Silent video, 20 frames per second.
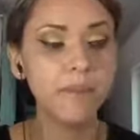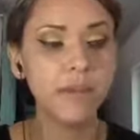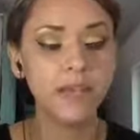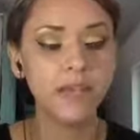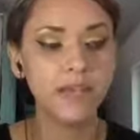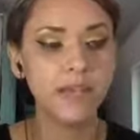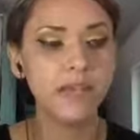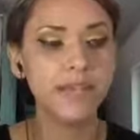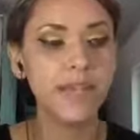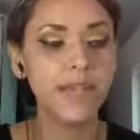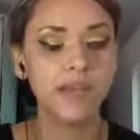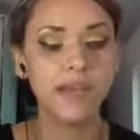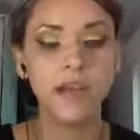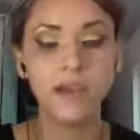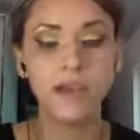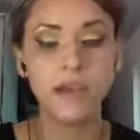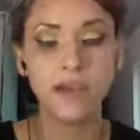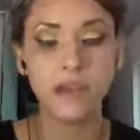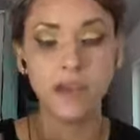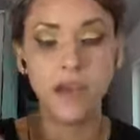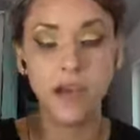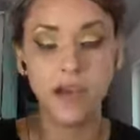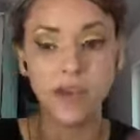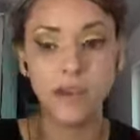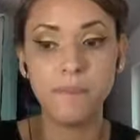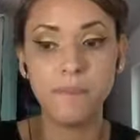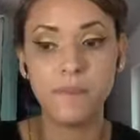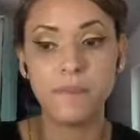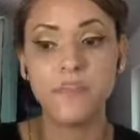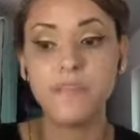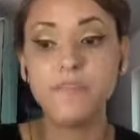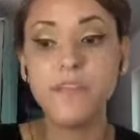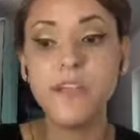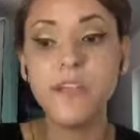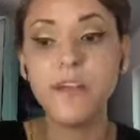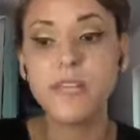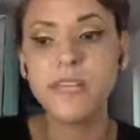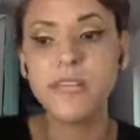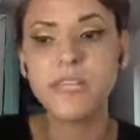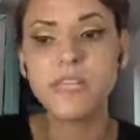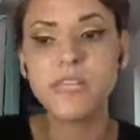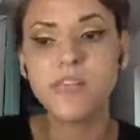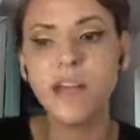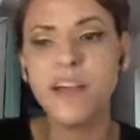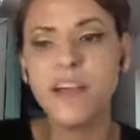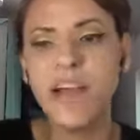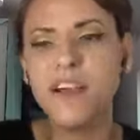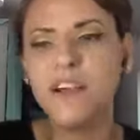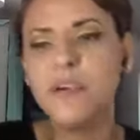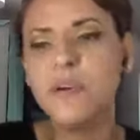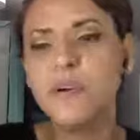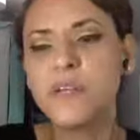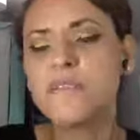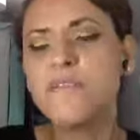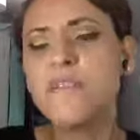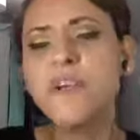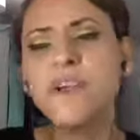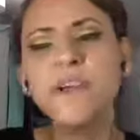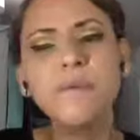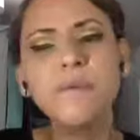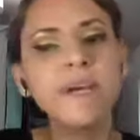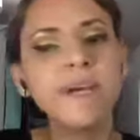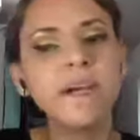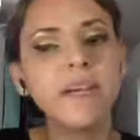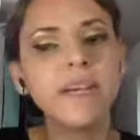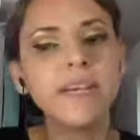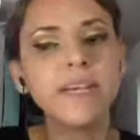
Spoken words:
but again, not caught up in the fear. And it's, I don't know, it's very weird.